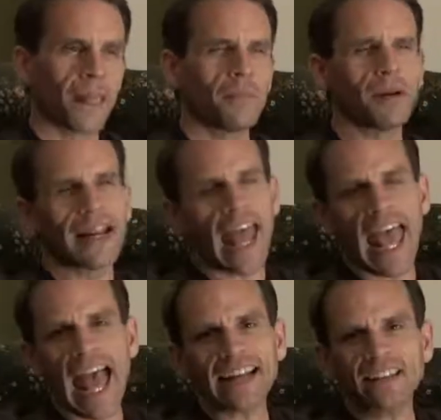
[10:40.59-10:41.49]
but
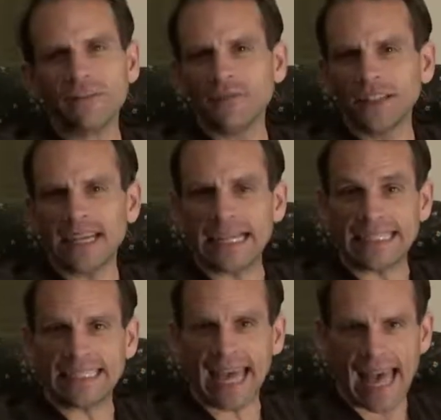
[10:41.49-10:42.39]
actively
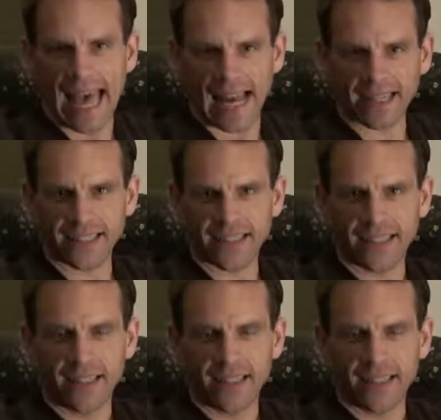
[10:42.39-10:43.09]
attacked